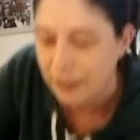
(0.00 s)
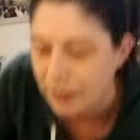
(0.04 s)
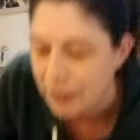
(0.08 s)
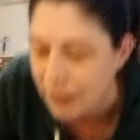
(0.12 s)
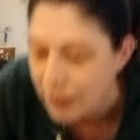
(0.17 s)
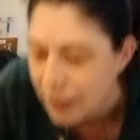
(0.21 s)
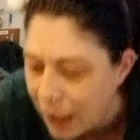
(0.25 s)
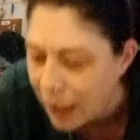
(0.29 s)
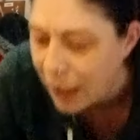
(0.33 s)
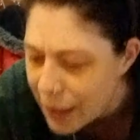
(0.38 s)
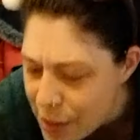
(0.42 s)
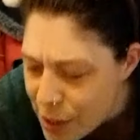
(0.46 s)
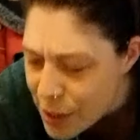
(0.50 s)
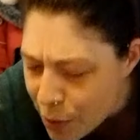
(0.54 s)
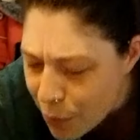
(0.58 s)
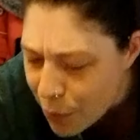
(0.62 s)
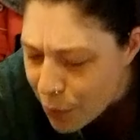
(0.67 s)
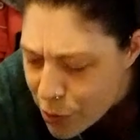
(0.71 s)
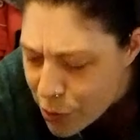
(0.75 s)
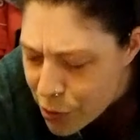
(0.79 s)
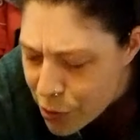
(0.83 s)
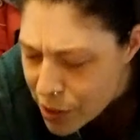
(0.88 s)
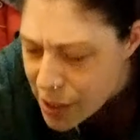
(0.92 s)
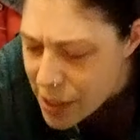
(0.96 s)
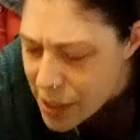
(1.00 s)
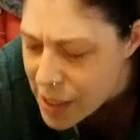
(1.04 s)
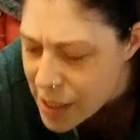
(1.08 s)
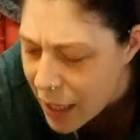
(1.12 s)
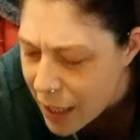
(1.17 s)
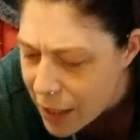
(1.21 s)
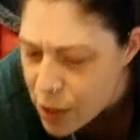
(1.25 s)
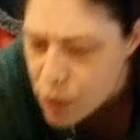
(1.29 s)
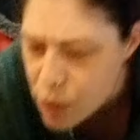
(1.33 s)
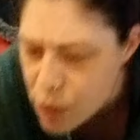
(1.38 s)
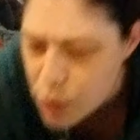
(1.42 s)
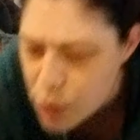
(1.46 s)
at
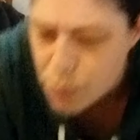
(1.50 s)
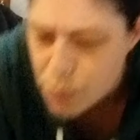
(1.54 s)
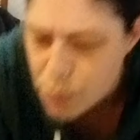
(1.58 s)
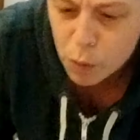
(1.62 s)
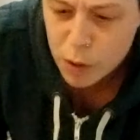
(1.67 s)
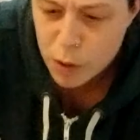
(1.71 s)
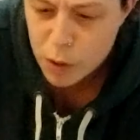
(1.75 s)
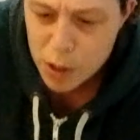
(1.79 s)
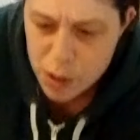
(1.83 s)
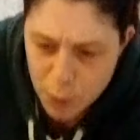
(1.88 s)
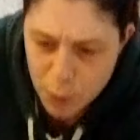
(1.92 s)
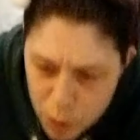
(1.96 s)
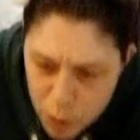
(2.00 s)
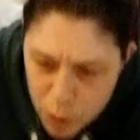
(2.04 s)
210. Smoky, smoky,